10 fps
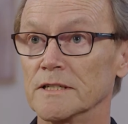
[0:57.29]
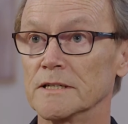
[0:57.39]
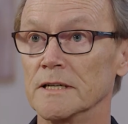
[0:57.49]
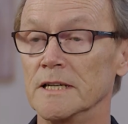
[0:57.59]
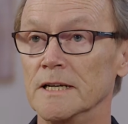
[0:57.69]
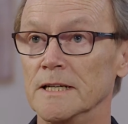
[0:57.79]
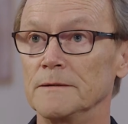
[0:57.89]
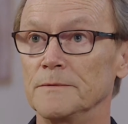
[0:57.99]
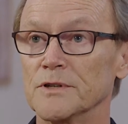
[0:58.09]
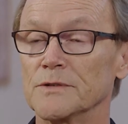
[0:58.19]
us
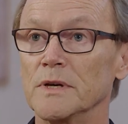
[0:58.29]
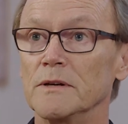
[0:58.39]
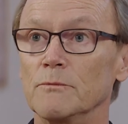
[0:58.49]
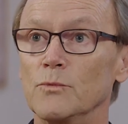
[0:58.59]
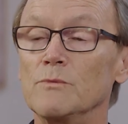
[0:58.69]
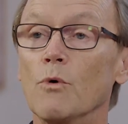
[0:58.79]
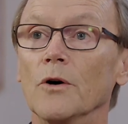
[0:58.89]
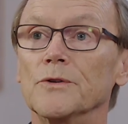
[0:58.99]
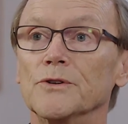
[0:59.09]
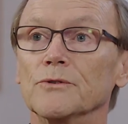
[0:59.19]
because we, we
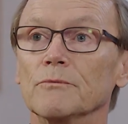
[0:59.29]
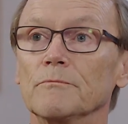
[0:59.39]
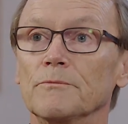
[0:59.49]
want to